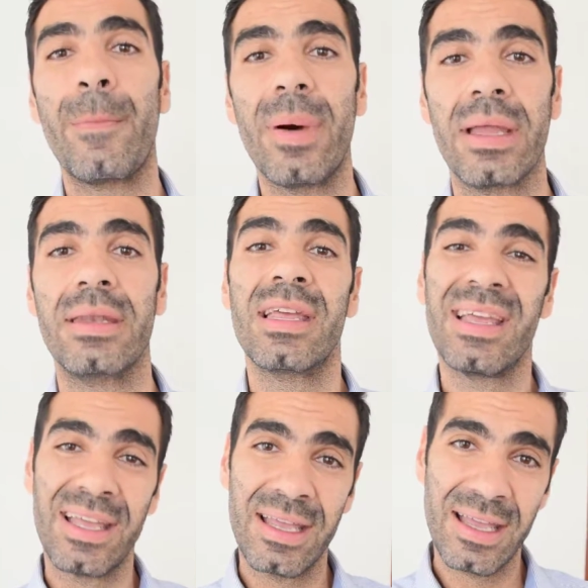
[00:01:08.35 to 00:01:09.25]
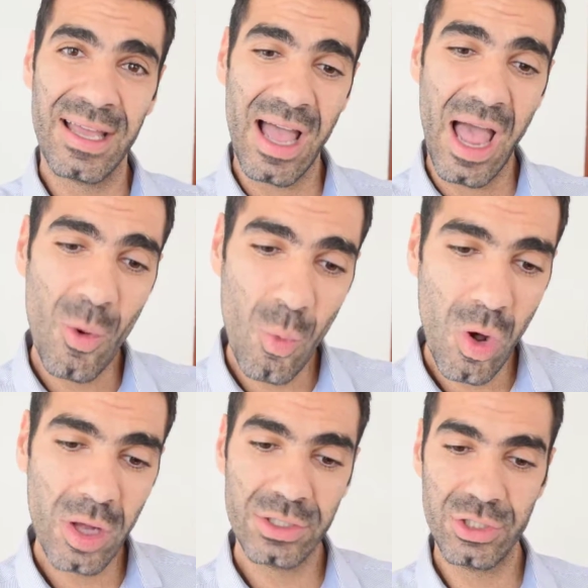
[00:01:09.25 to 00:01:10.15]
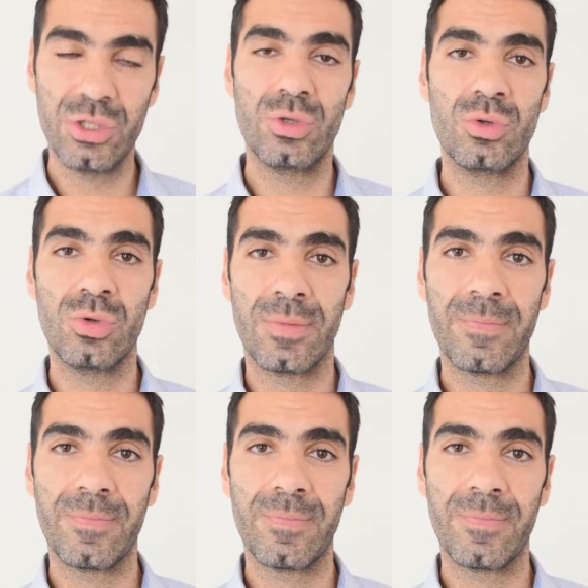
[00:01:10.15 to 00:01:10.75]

But I want you